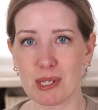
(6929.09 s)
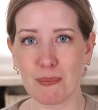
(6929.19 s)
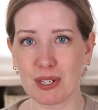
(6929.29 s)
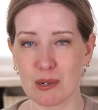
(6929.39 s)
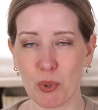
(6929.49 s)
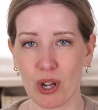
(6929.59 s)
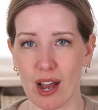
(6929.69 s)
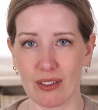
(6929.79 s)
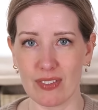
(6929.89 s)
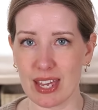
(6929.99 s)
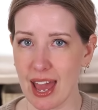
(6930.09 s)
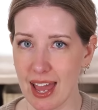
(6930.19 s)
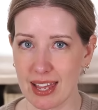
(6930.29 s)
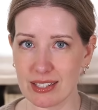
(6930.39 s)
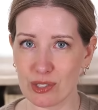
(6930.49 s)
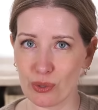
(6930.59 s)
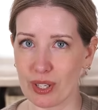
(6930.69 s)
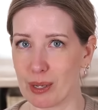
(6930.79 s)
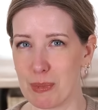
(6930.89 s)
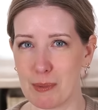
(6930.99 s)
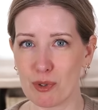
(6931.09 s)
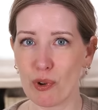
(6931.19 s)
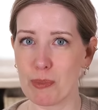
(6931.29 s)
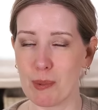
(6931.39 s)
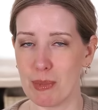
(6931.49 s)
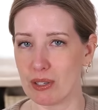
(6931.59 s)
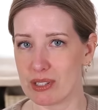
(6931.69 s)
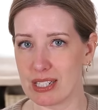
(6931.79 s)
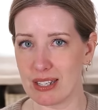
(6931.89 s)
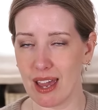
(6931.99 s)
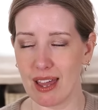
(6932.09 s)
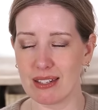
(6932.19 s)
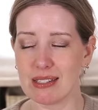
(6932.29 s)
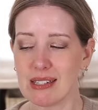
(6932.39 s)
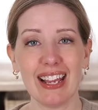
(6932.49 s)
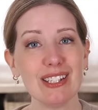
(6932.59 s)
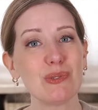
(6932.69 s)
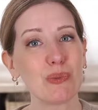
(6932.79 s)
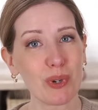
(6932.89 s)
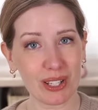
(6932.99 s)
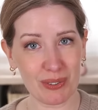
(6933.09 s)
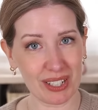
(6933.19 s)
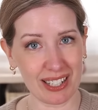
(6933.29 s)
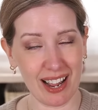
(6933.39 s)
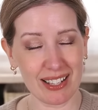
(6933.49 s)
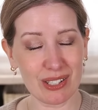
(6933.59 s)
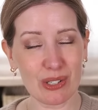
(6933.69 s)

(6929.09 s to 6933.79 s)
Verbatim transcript: something to put on the ends or like maybe from the middle to the ends, it's really, really nice.